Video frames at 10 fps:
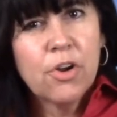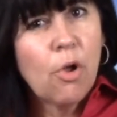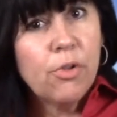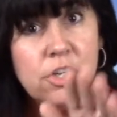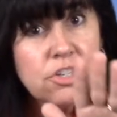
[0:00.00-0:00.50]

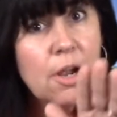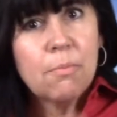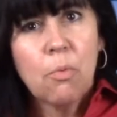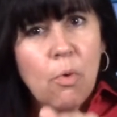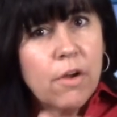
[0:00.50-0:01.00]
Only
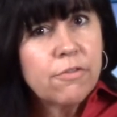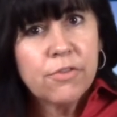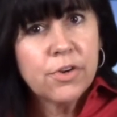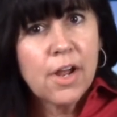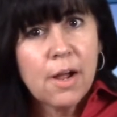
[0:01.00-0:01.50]
jump 1
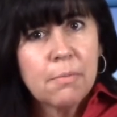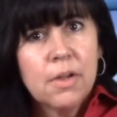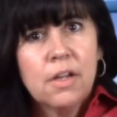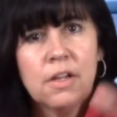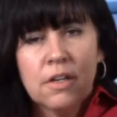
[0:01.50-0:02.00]
foot up
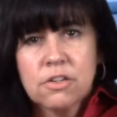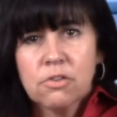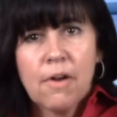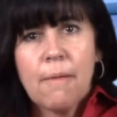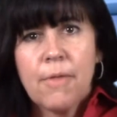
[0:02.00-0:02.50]
to
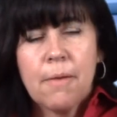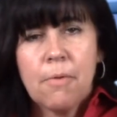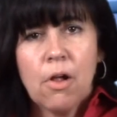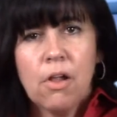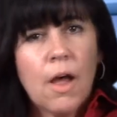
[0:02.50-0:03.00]
grab that ball.